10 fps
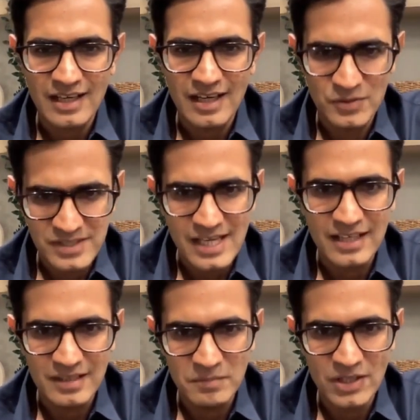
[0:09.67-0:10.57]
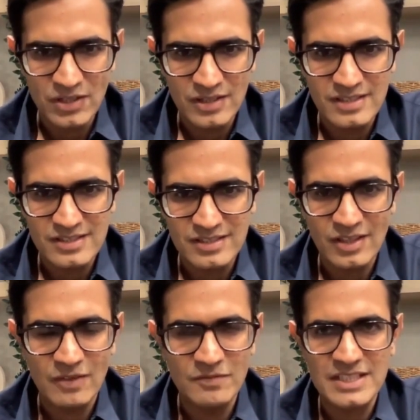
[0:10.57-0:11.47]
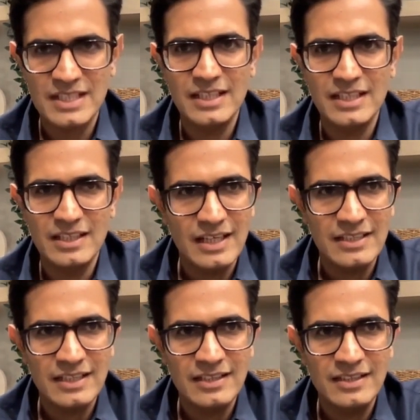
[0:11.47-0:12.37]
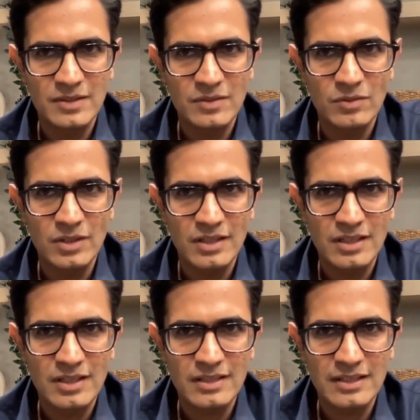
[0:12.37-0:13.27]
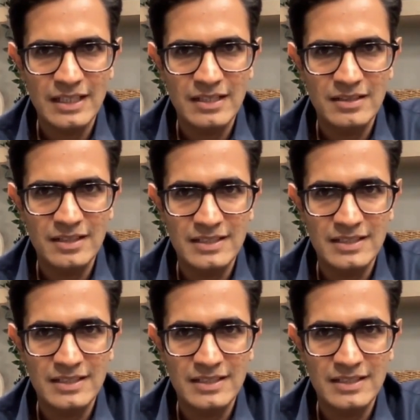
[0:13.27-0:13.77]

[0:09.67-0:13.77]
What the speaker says: outside because obviously I think the work that,